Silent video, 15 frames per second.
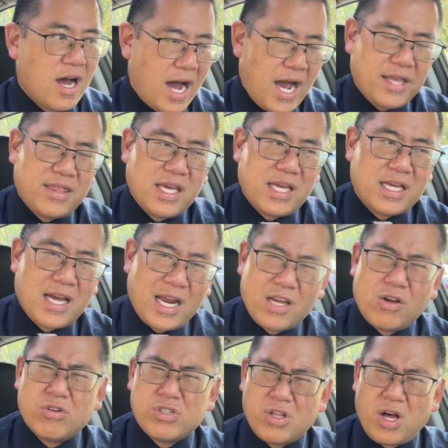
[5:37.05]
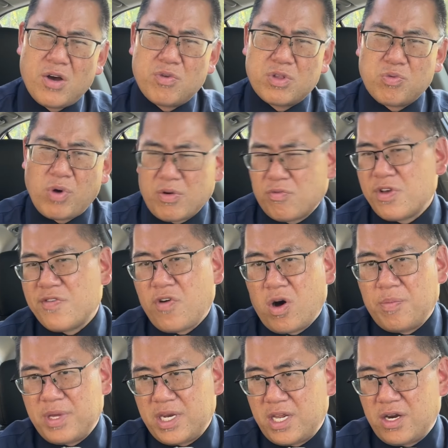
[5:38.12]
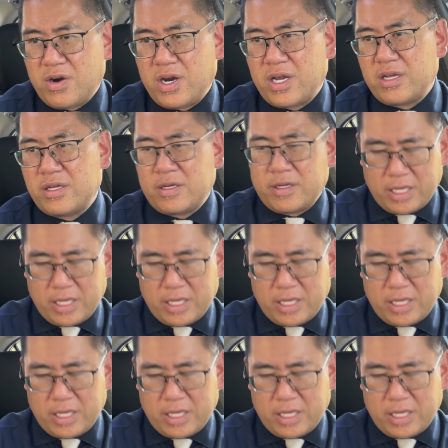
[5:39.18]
I think it kind of goes along with what we've all been hearing.